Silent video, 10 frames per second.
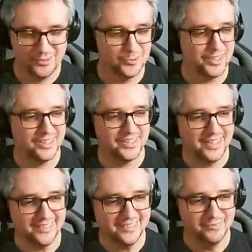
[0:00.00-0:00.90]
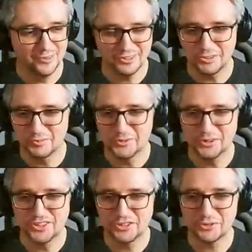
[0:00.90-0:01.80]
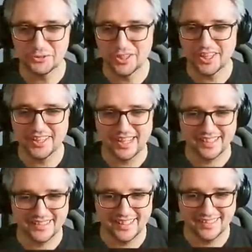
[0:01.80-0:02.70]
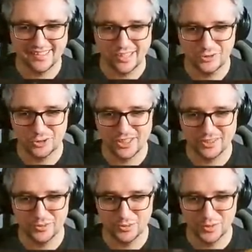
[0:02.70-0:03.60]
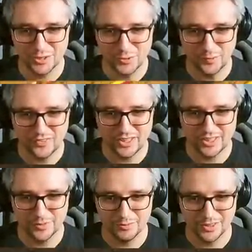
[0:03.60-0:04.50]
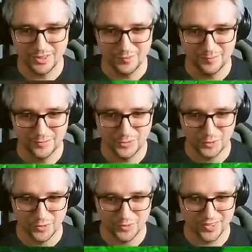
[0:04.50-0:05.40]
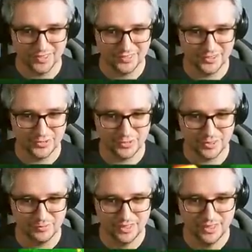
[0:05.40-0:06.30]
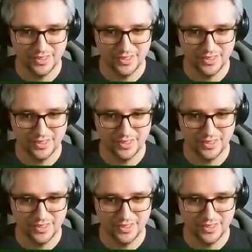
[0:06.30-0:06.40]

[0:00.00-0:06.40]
Oh, and nice. Welcome to the Discord in that case. I usually do the welcomes there, um, so I'll do it after stream.